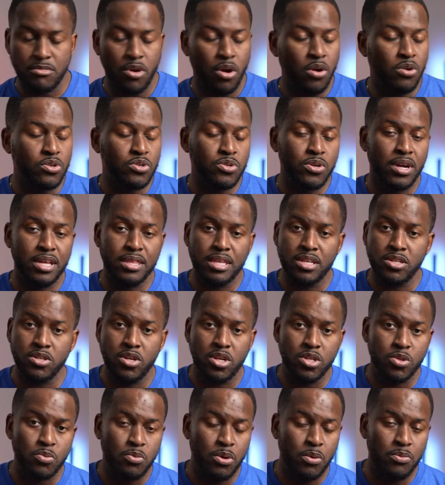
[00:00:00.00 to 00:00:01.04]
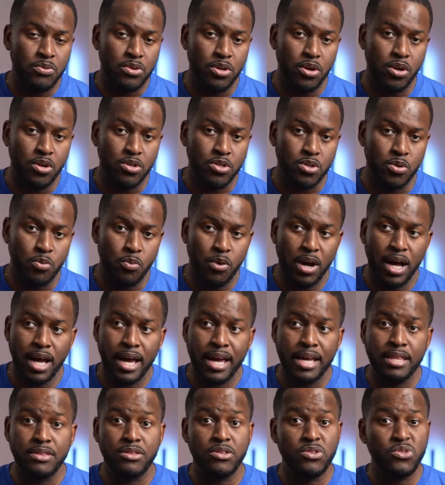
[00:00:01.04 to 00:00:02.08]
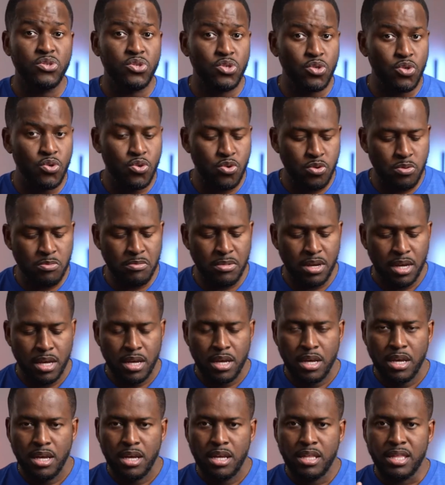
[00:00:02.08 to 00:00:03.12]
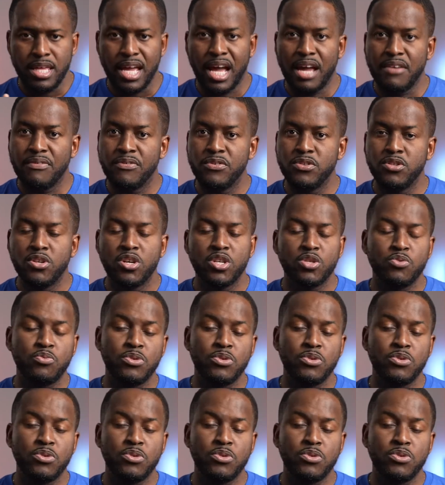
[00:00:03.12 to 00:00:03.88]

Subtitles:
Ultra I think does well with the ultra wide, the zoom. The iPhone does